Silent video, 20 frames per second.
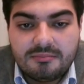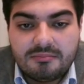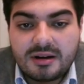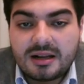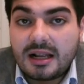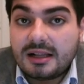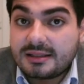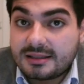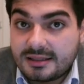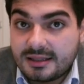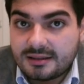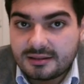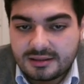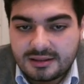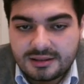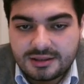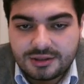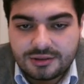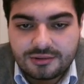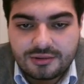but I'll
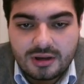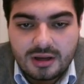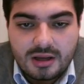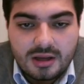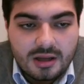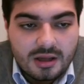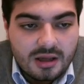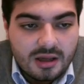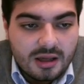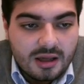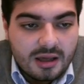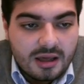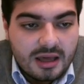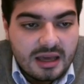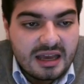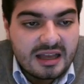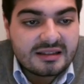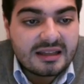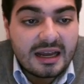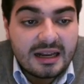certainly do.
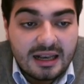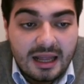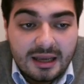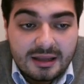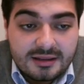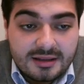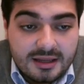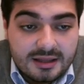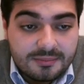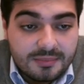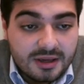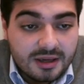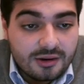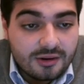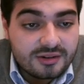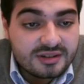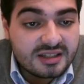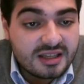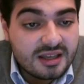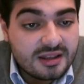And I liked it
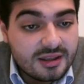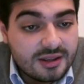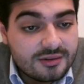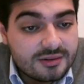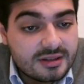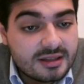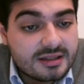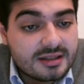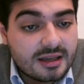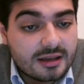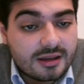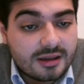because it uses a